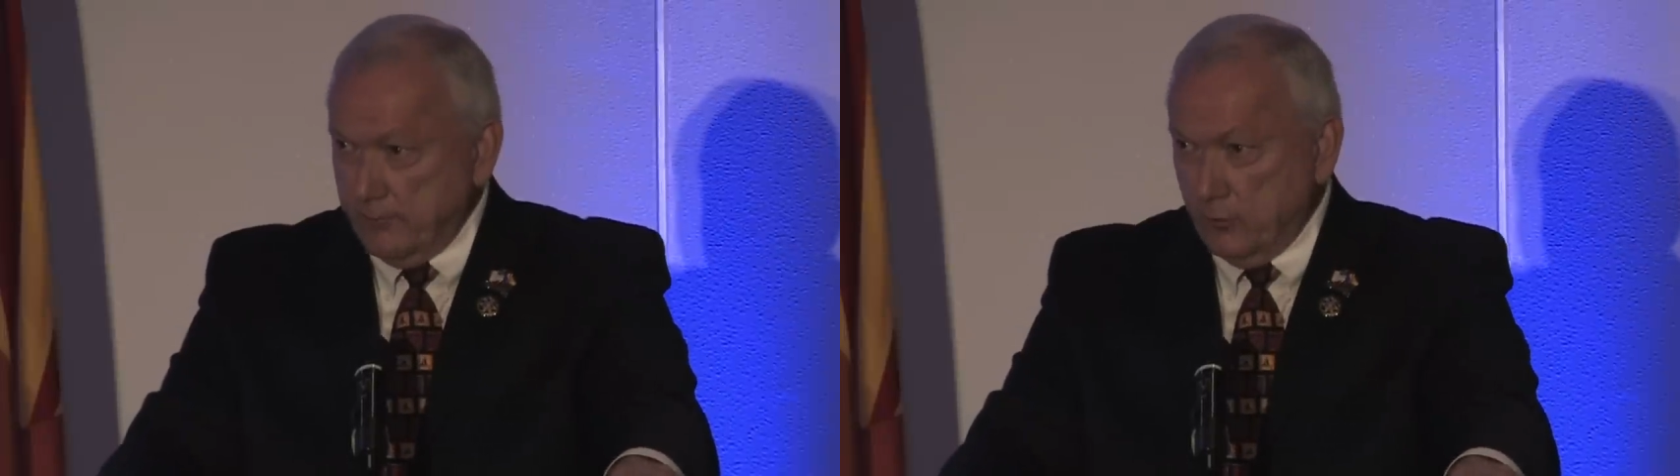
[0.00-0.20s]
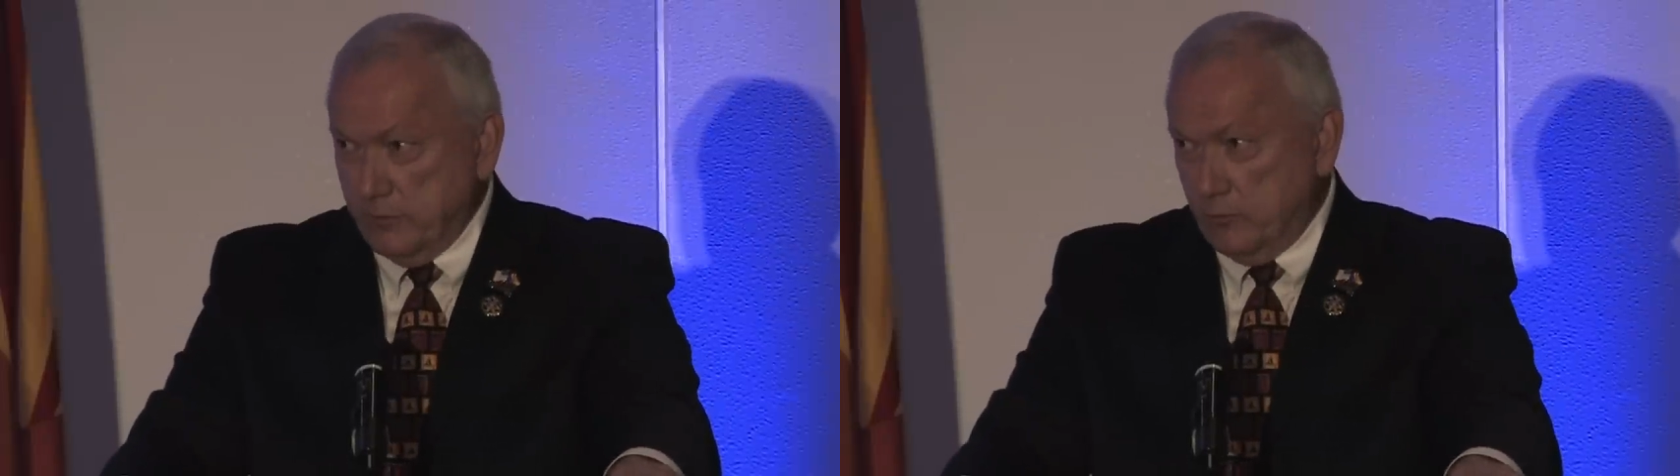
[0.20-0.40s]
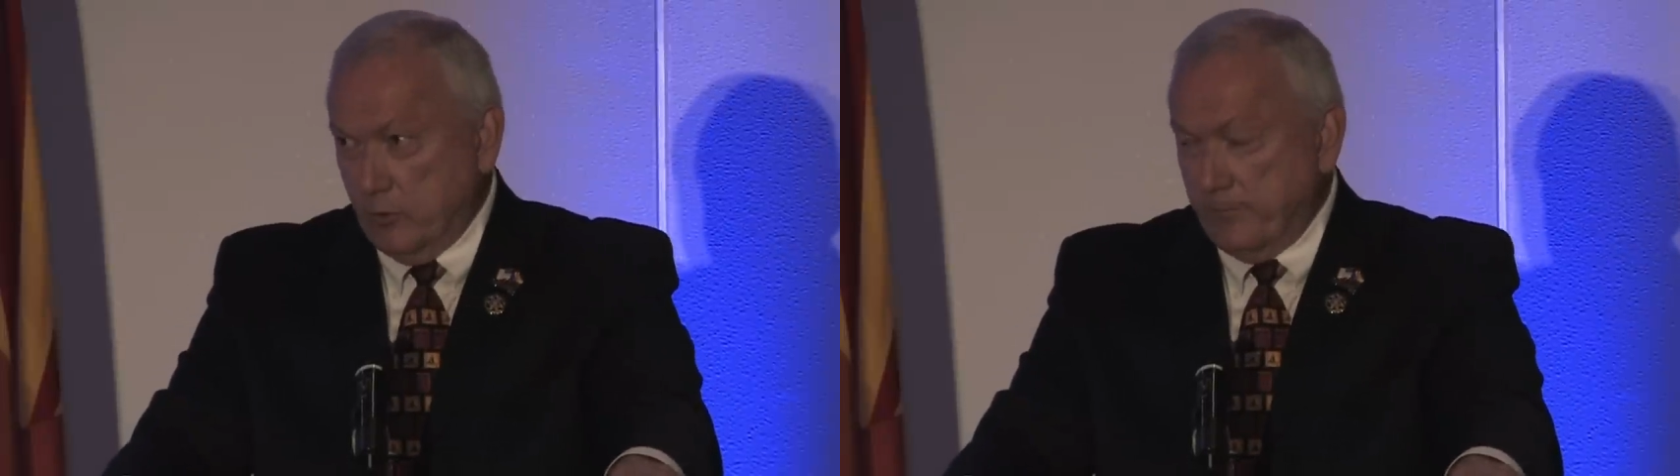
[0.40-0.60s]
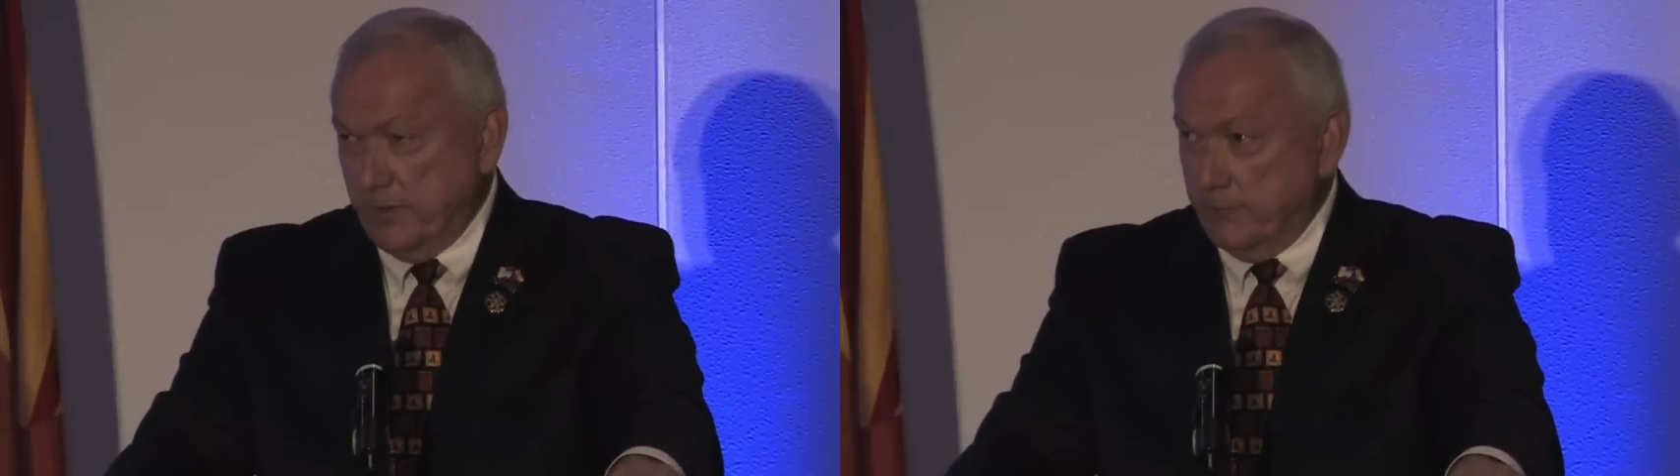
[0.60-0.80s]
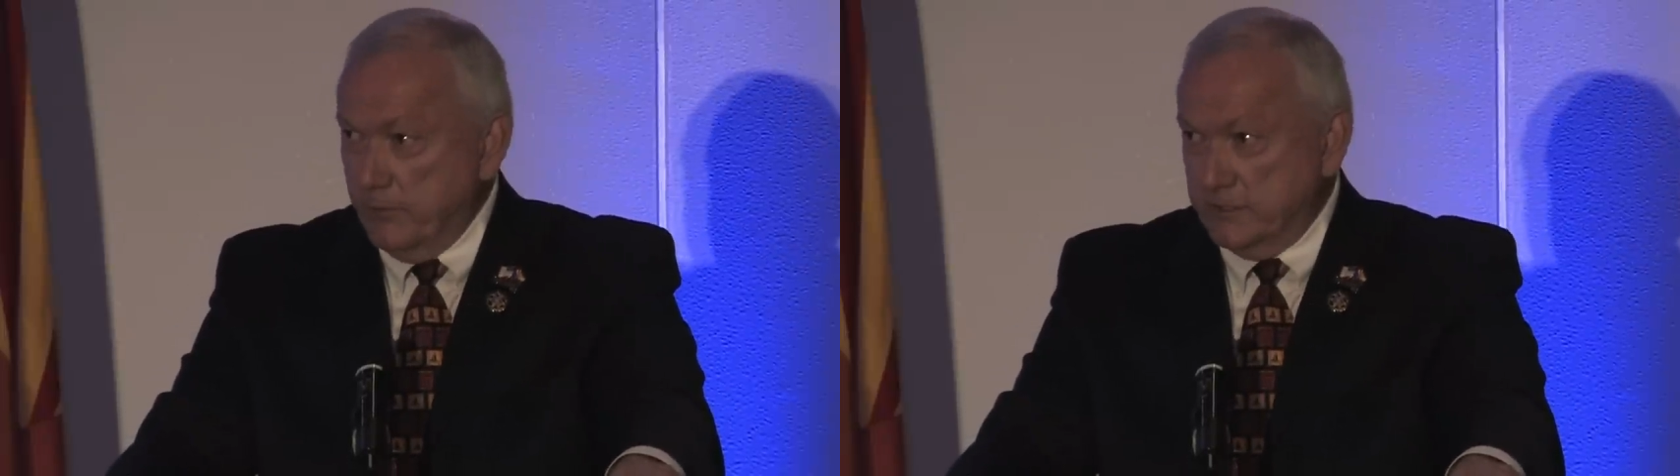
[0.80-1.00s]
to pull the rope
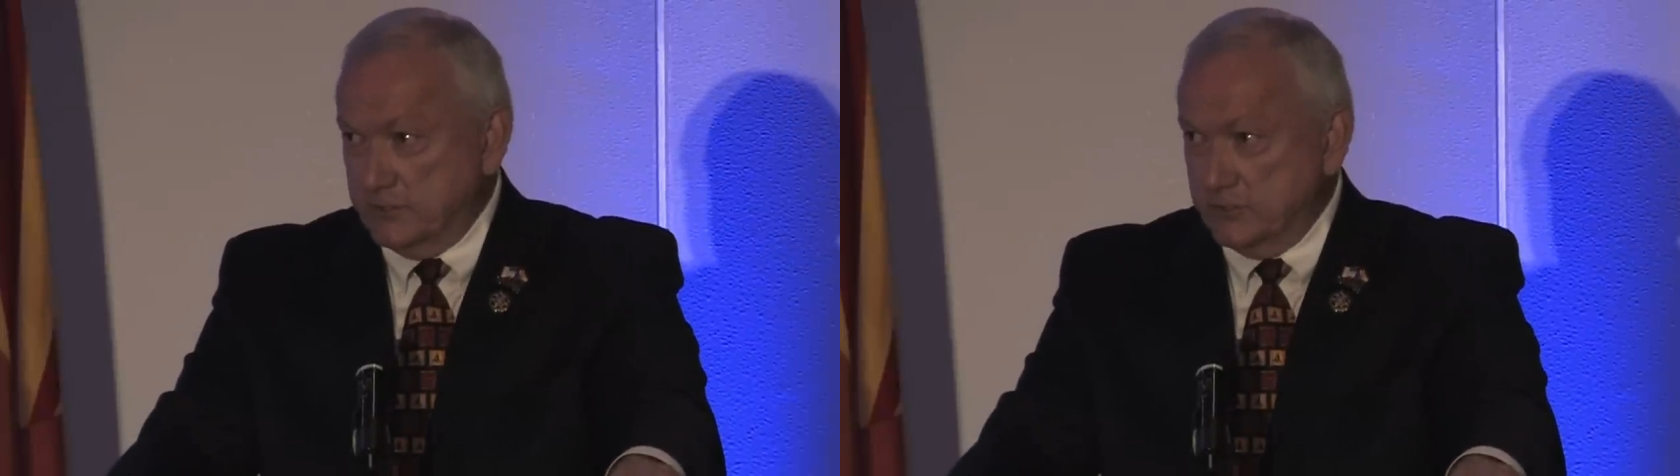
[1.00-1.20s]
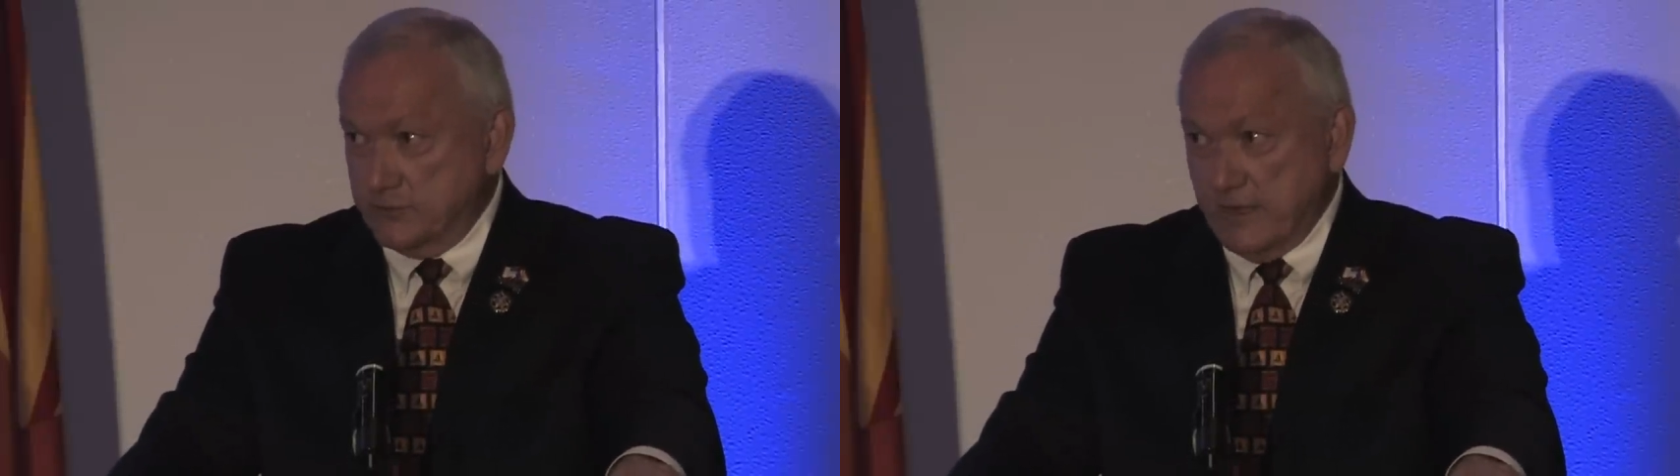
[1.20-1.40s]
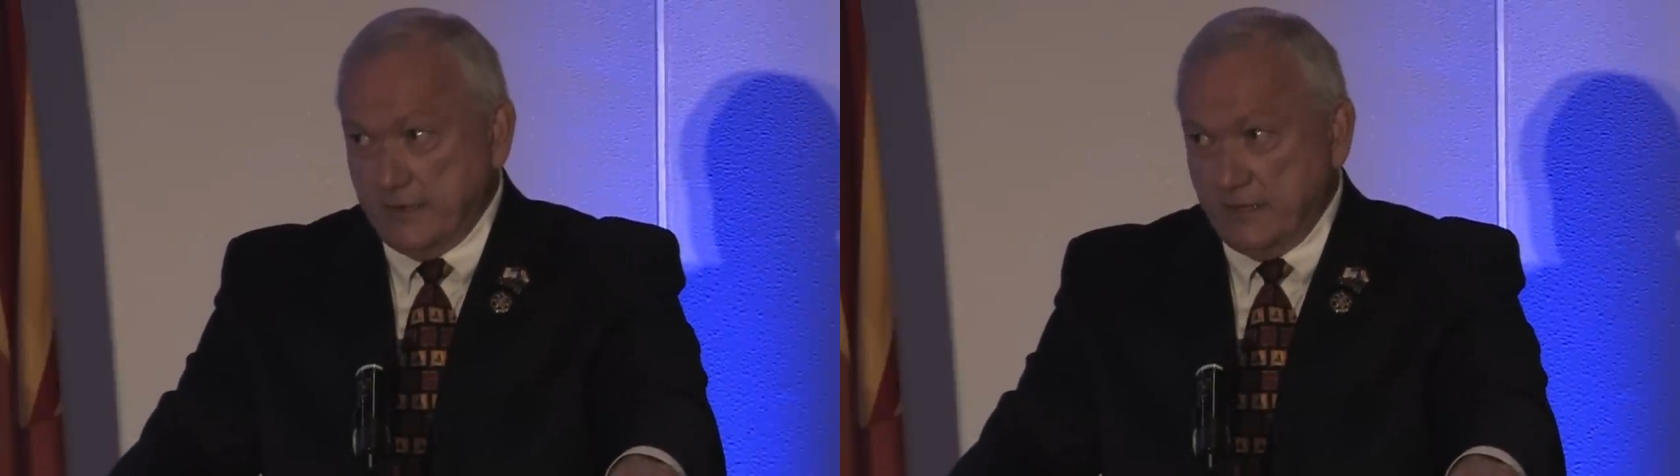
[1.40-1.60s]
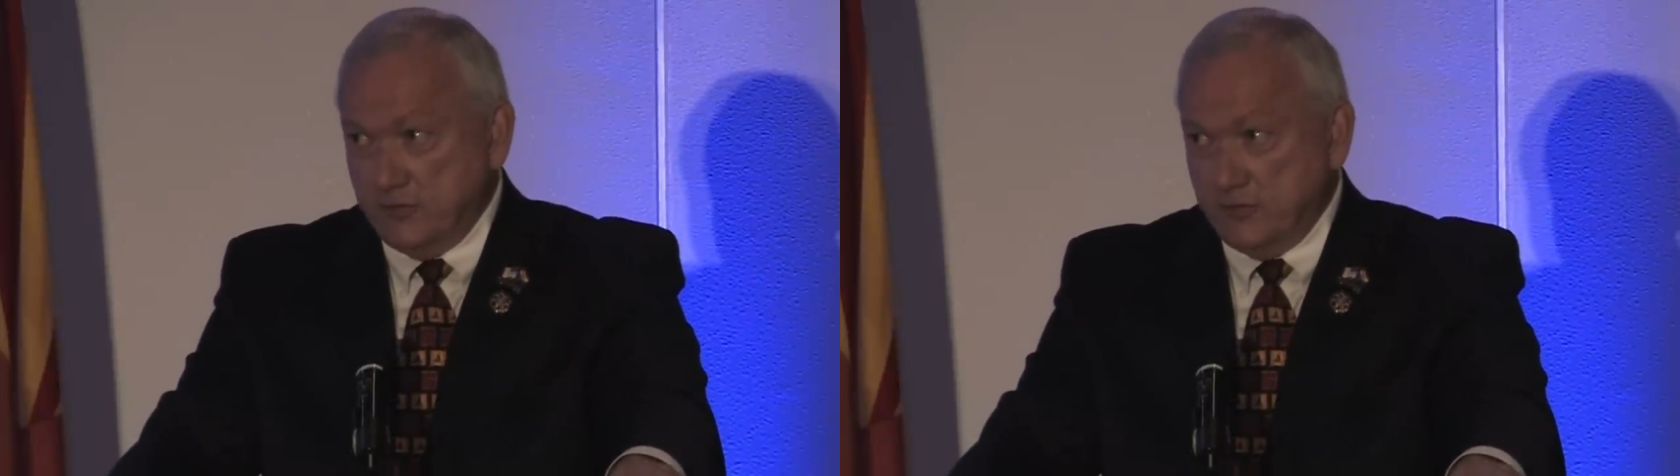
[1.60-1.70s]
on a Briggs and Stratton